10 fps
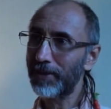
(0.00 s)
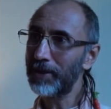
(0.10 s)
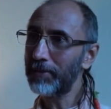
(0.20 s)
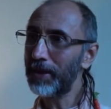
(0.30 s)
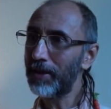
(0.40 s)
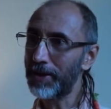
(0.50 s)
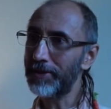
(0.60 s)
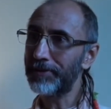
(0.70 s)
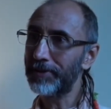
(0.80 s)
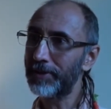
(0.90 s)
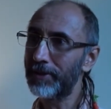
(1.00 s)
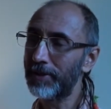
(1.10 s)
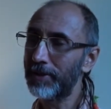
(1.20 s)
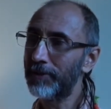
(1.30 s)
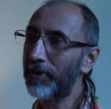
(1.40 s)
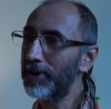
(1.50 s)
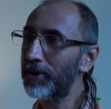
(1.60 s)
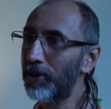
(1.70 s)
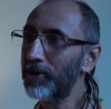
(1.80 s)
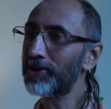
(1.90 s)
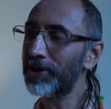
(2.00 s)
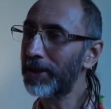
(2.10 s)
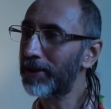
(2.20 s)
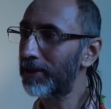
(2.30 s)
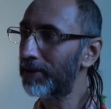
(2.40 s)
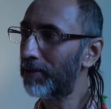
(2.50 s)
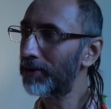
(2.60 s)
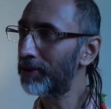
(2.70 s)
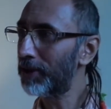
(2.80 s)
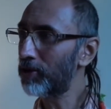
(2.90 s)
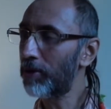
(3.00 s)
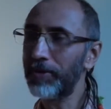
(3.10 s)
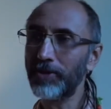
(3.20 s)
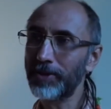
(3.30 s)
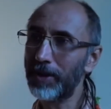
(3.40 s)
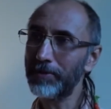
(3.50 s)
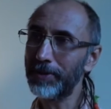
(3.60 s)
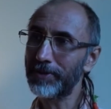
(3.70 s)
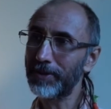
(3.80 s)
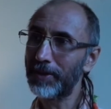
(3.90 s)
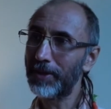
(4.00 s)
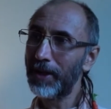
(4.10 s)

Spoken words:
in my life for your sake, for the sake of your service.